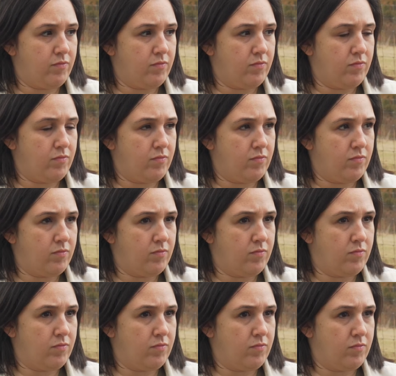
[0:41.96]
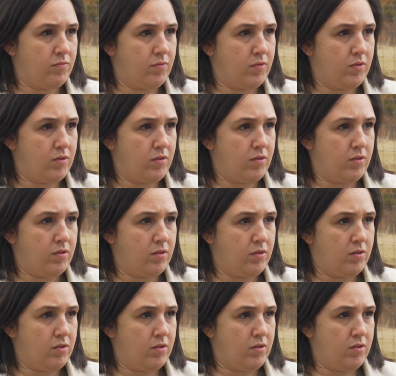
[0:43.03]

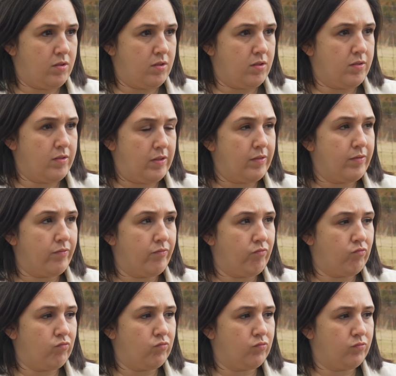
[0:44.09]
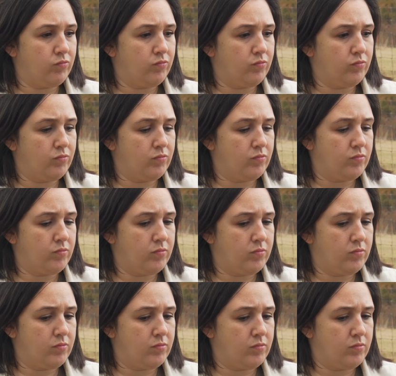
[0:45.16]

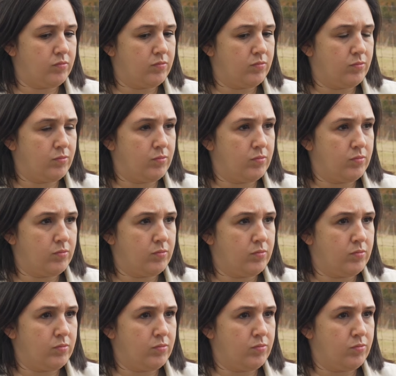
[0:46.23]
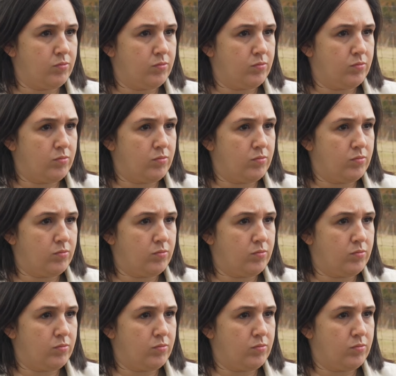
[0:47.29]
(silent)